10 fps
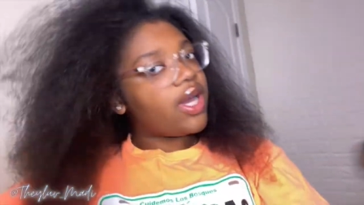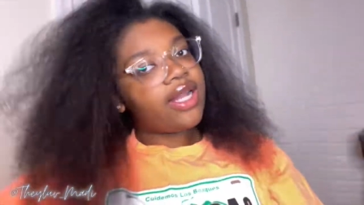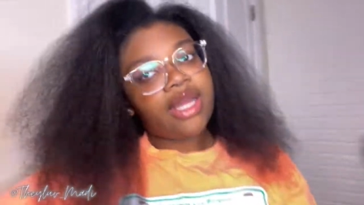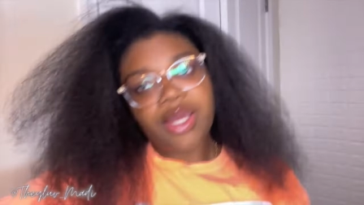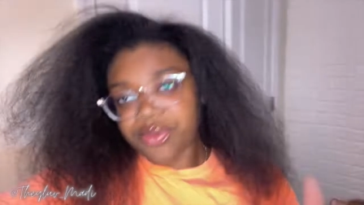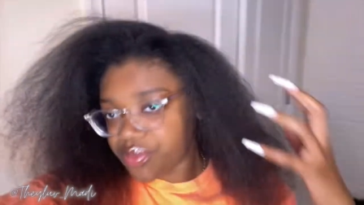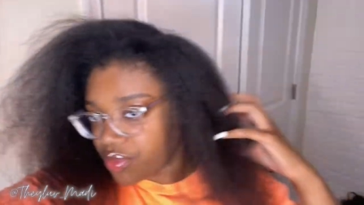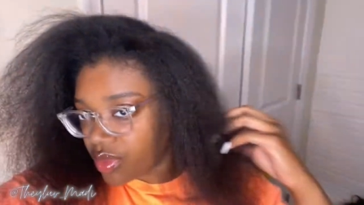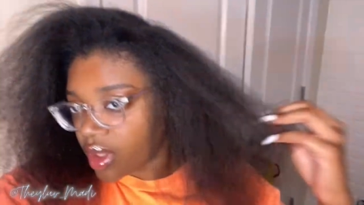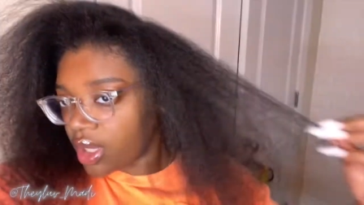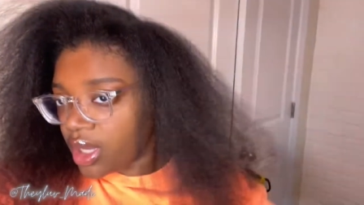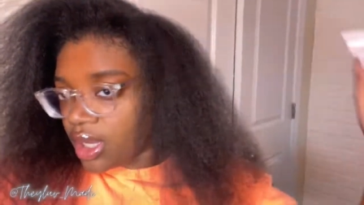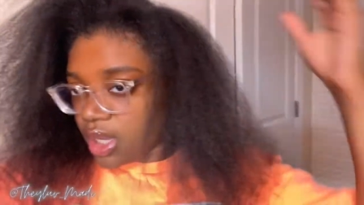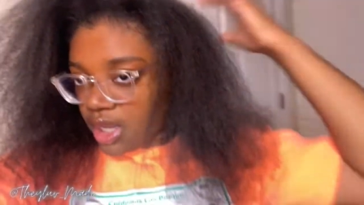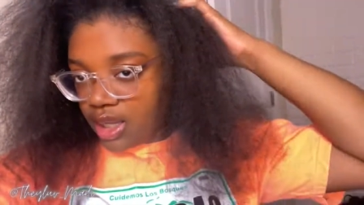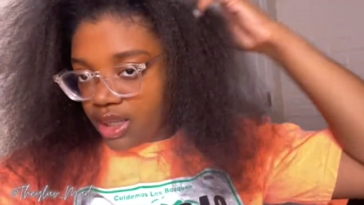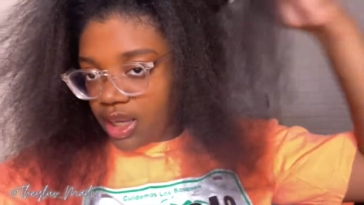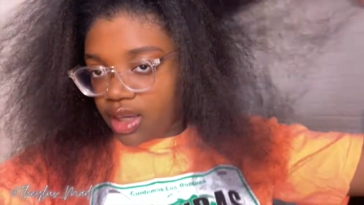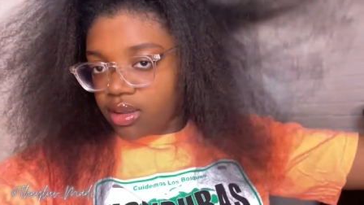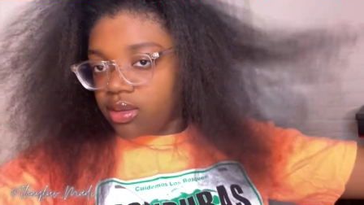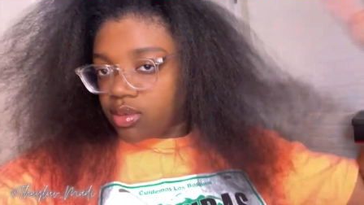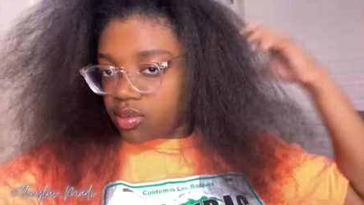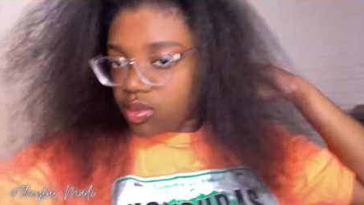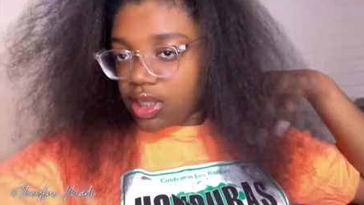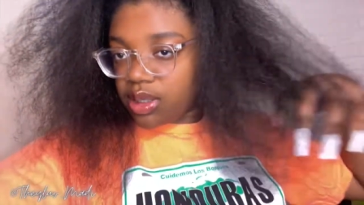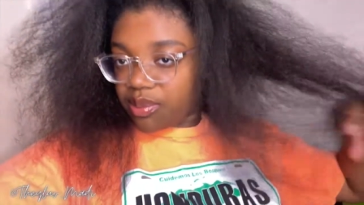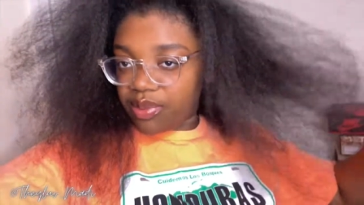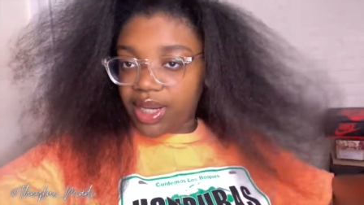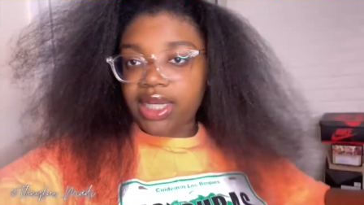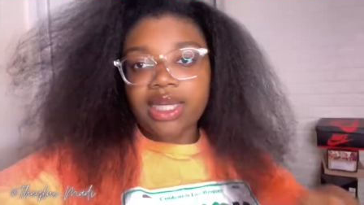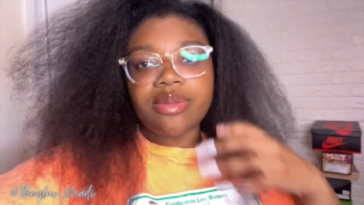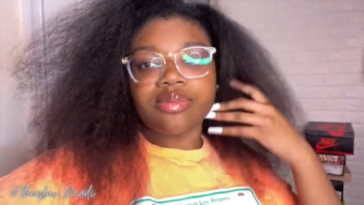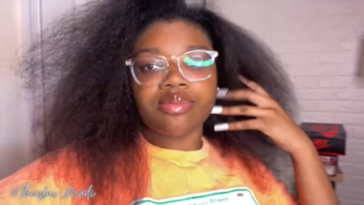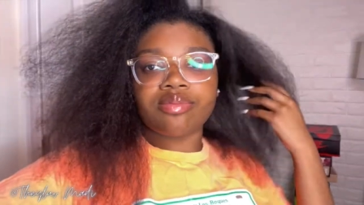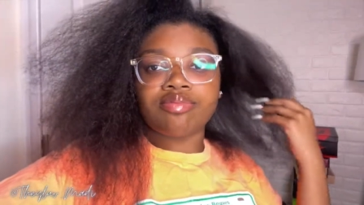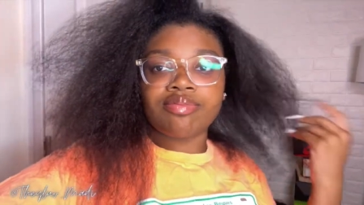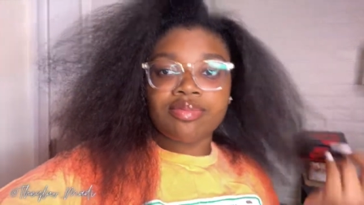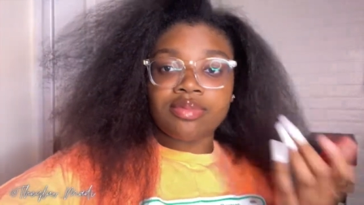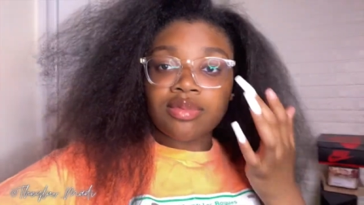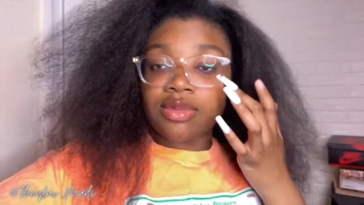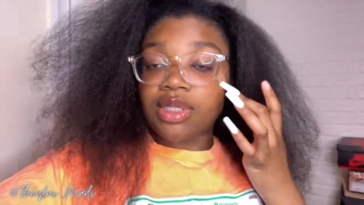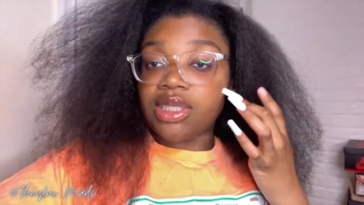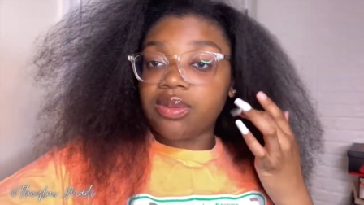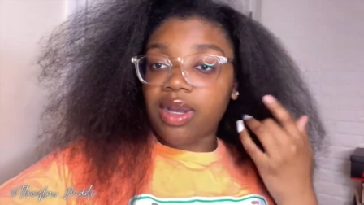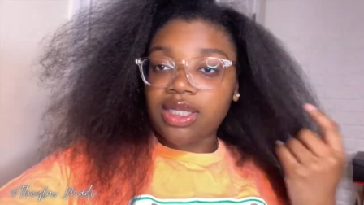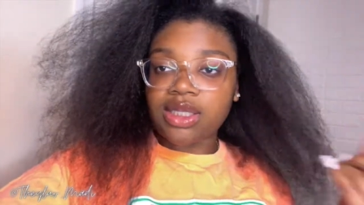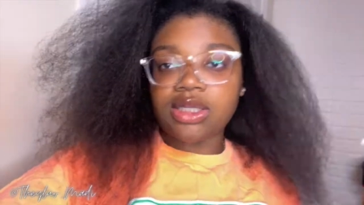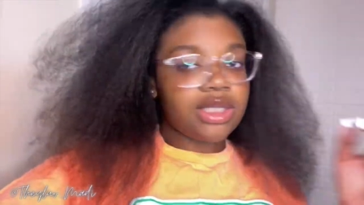now. And now we have to braid it. This process